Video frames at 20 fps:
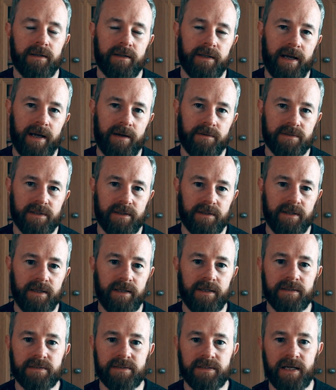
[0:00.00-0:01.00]
the housing
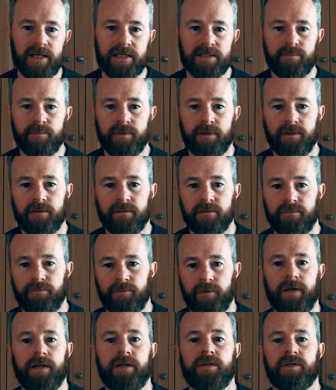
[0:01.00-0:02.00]
need assessment
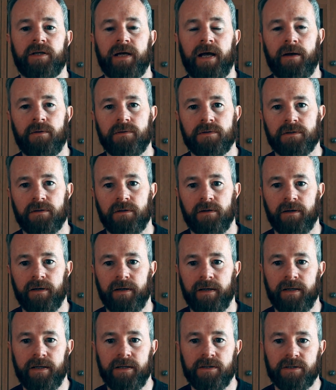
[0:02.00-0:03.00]
for each council,
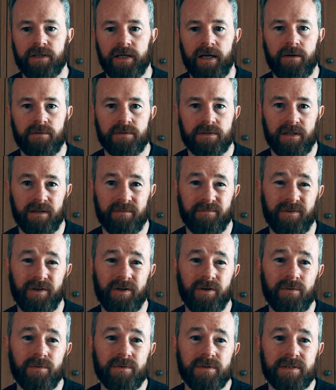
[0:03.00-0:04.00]
and each council have
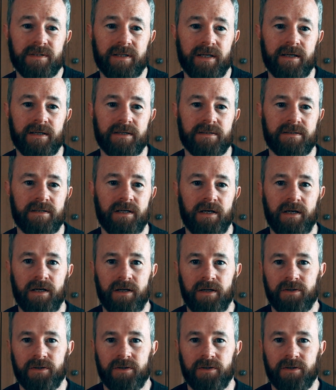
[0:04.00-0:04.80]
used this